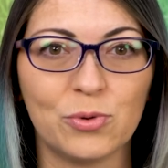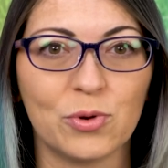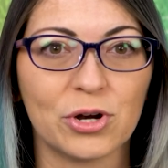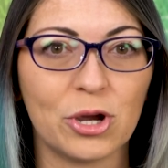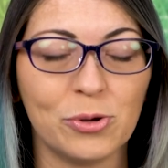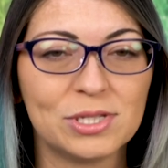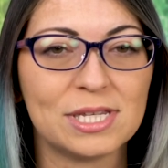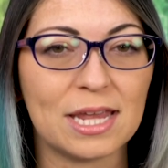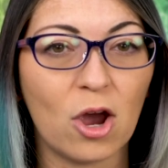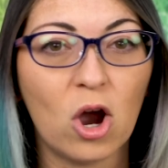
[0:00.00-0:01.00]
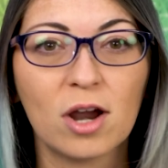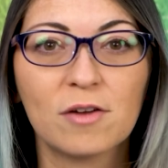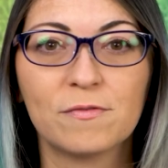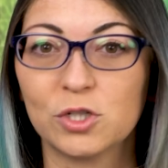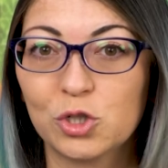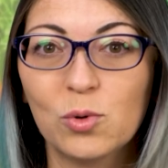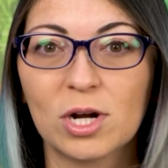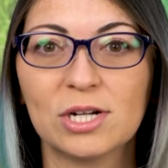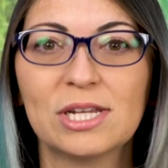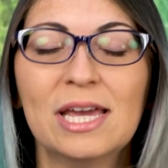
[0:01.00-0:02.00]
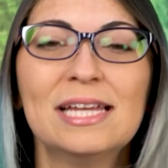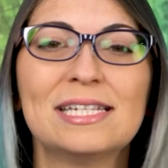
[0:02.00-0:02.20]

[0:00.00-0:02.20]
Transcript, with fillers: or O C R for short,